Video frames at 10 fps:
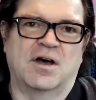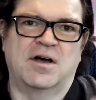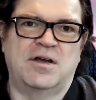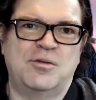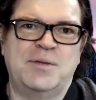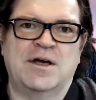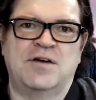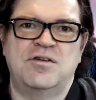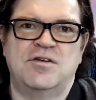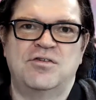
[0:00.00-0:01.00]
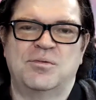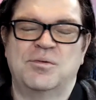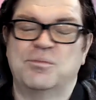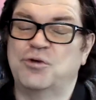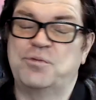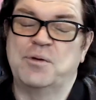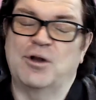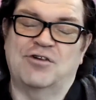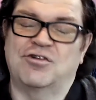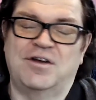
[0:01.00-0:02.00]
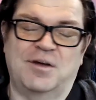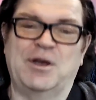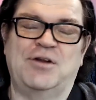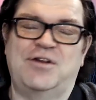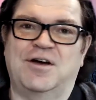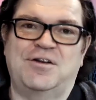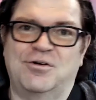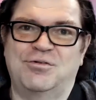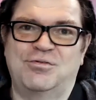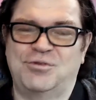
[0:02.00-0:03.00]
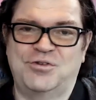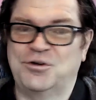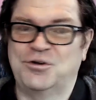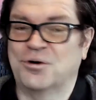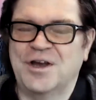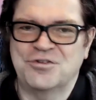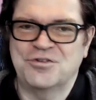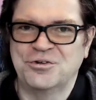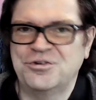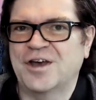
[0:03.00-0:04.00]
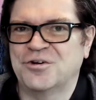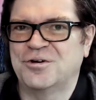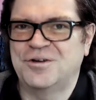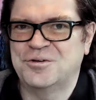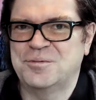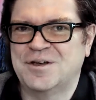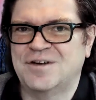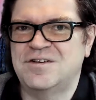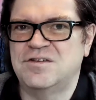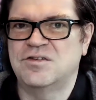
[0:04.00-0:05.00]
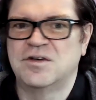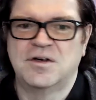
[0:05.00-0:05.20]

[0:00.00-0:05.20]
in the mid-90s. Most people actually abandoned the idea of using neural nets altogether in the mid-90s,